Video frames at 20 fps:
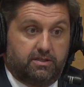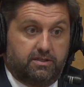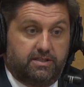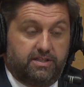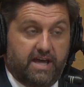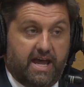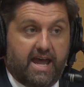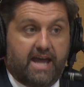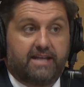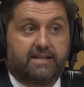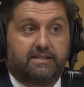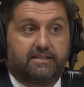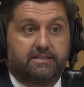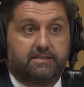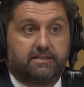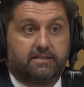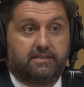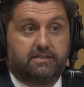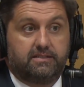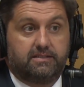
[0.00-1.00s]
that
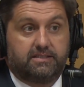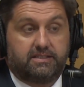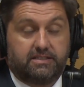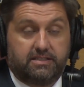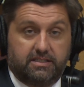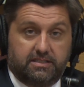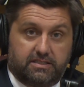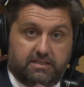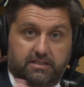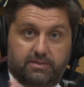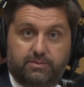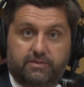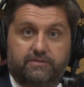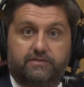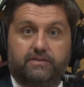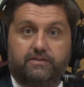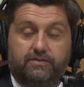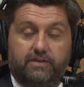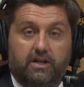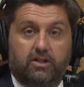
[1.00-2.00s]
system of
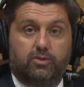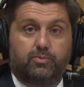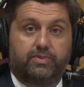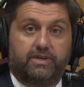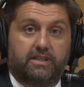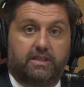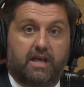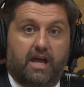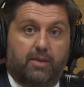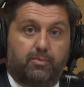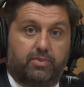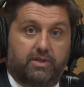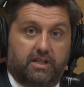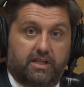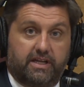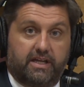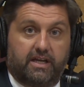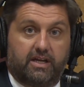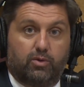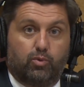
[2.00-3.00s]
developing that
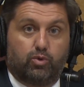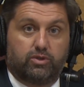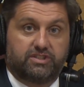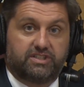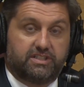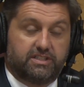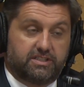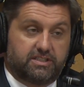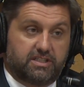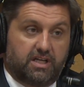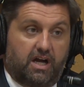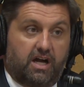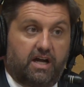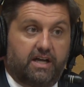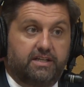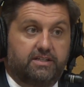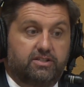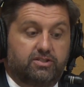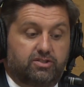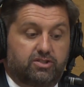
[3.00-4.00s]
plan was
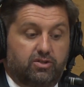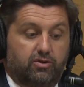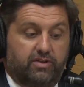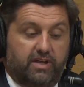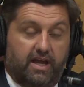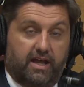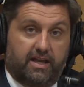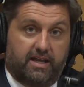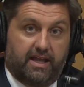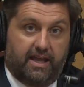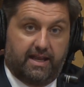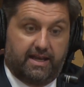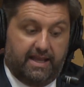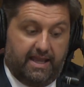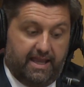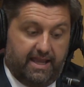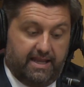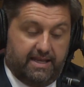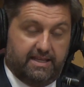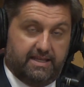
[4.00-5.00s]
designed so that at
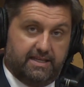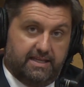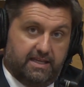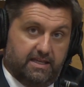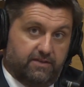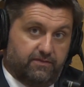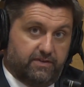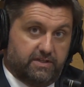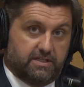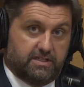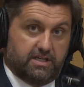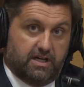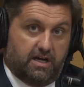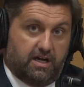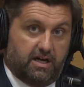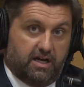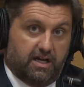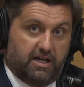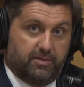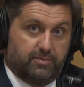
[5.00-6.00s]
any given
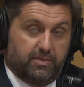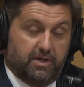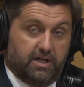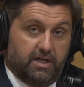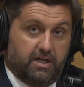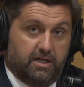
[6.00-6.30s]
time,